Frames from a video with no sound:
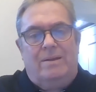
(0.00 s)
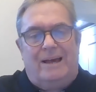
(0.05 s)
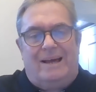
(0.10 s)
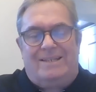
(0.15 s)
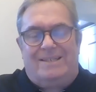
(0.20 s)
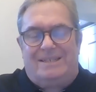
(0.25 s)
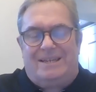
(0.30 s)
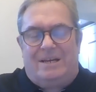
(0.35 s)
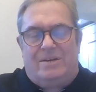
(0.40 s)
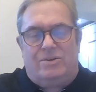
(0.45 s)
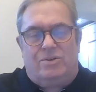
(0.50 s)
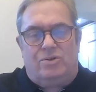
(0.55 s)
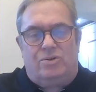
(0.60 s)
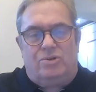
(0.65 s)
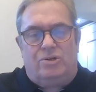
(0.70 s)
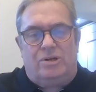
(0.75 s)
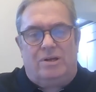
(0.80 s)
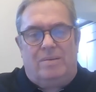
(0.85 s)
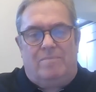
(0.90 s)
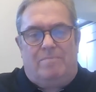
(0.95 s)
That sounds
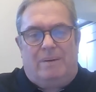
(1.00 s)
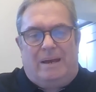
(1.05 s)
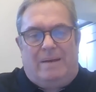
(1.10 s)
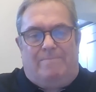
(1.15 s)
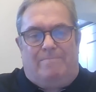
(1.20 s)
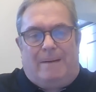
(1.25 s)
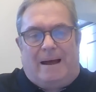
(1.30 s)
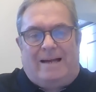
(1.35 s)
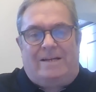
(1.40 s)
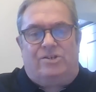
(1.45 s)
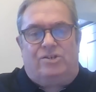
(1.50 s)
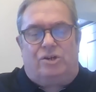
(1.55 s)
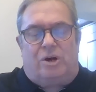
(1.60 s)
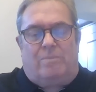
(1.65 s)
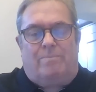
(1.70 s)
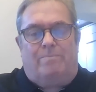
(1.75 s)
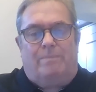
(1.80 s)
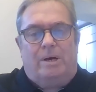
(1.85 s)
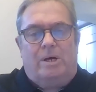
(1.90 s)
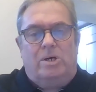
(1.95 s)
good, doesn't it? Big bank
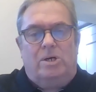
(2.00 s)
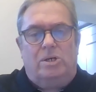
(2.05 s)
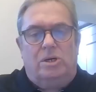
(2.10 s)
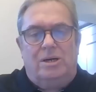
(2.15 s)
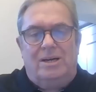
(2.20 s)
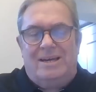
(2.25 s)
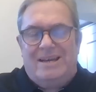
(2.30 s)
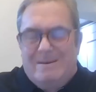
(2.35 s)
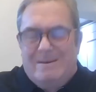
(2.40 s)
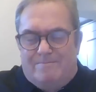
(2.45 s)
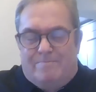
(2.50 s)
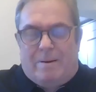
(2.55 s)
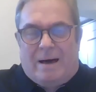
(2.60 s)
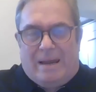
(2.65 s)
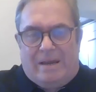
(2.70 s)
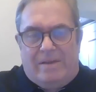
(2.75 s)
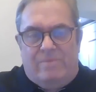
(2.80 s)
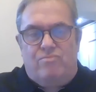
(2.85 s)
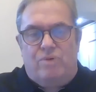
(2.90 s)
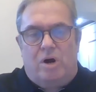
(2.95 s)
job in
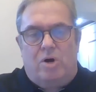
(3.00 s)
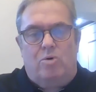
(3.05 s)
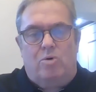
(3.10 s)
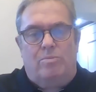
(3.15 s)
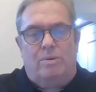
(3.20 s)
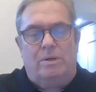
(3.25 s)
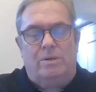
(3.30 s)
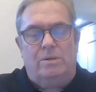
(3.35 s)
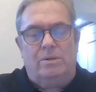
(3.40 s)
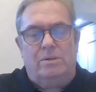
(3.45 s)
Ballinrobe.